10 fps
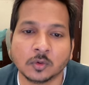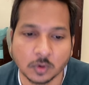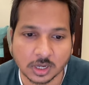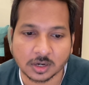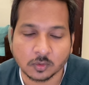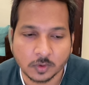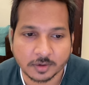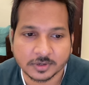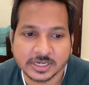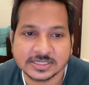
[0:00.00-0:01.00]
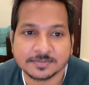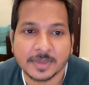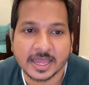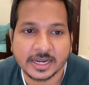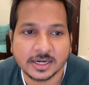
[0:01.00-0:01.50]
Whoever is
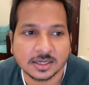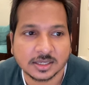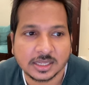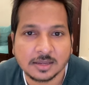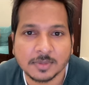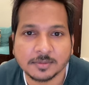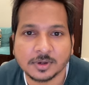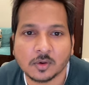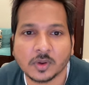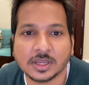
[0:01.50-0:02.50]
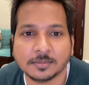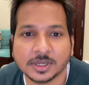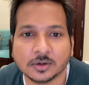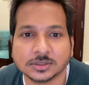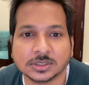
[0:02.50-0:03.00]
married, he may be knowing,
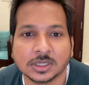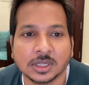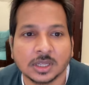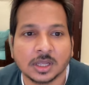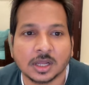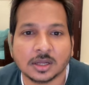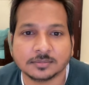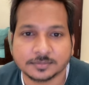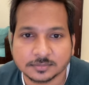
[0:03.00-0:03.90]
because uh,